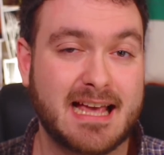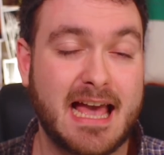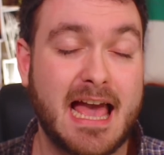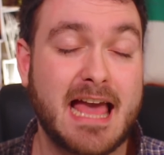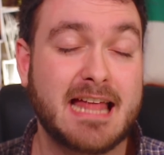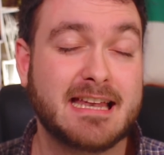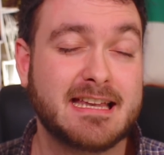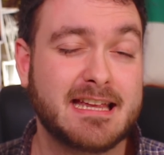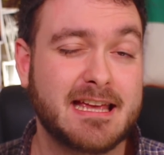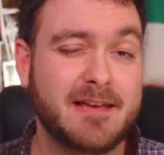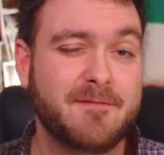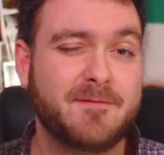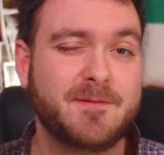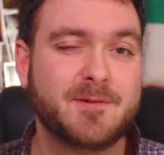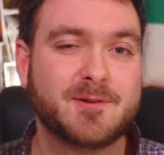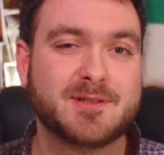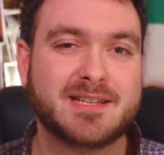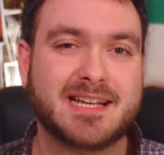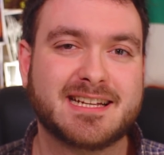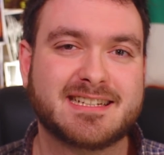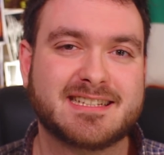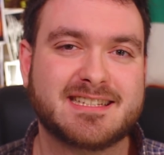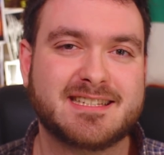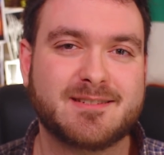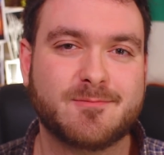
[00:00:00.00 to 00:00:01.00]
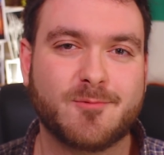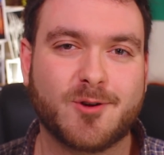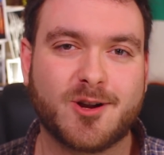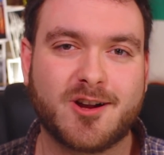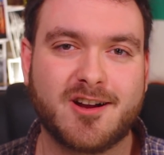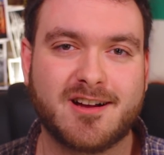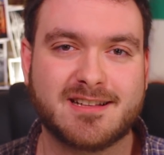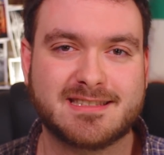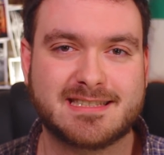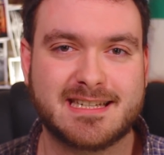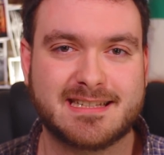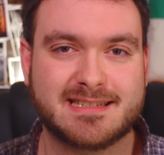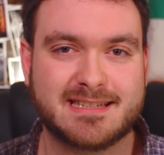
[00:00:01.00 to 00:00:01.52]
And if you would like to see more
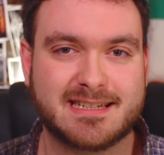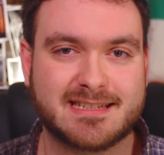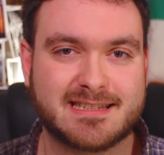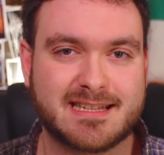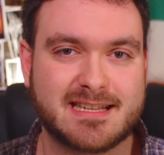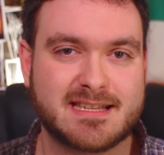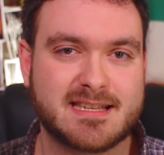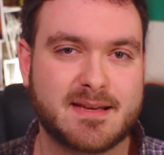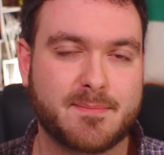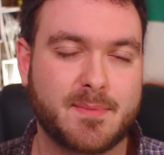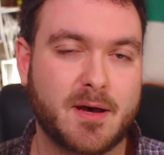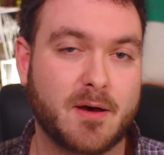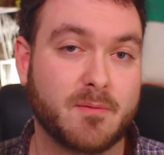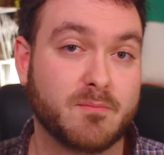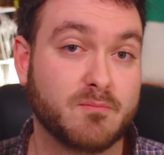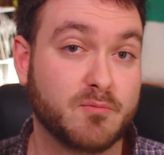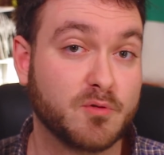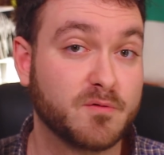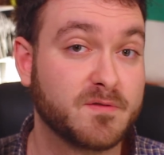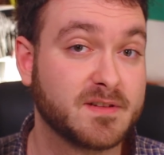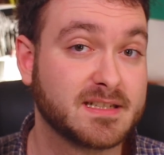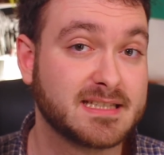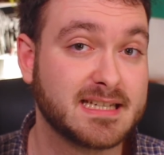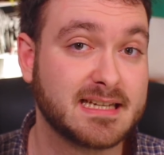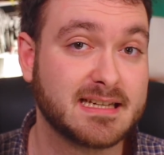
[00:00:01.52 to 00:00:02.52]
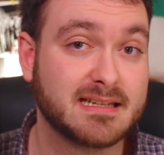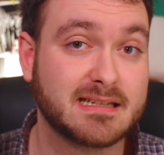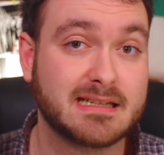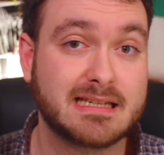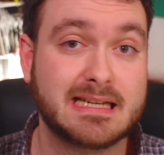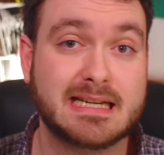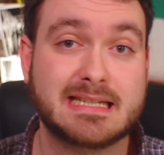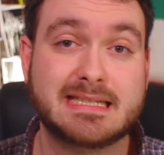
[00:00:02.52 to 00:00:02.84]
content like this about moving to Italy,